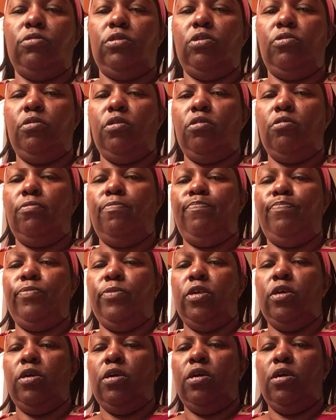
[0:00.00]
So we're going to
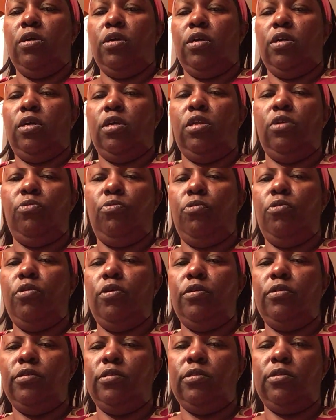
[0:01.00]
cut it
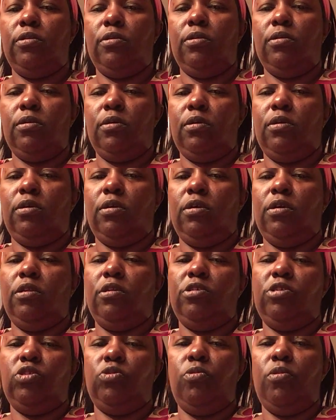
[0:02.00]
once, cut
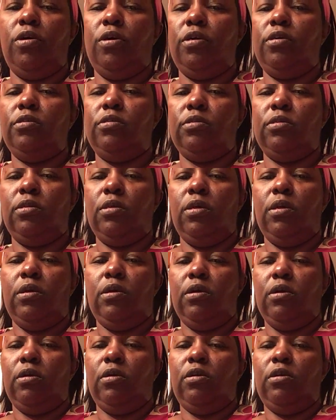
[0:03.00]
it twice,
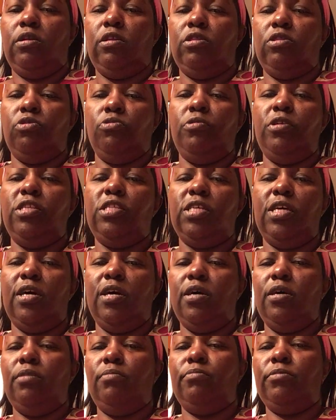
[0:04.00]
cut it 3
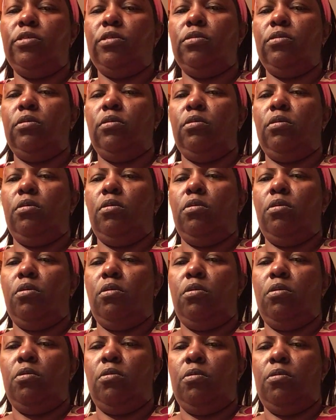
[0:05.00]
times.
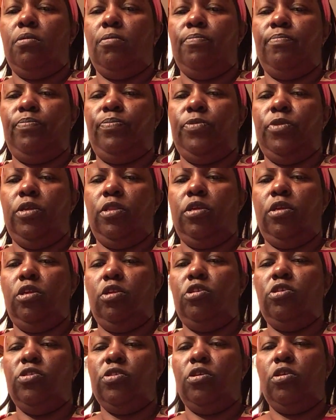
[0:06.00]
And then
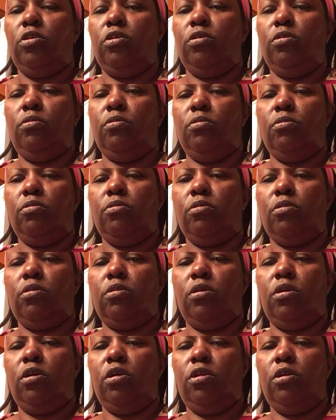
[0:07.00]
you're just going
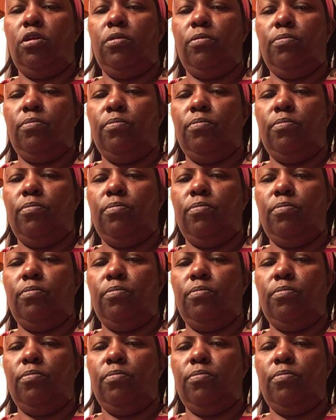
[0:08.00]
to cut it.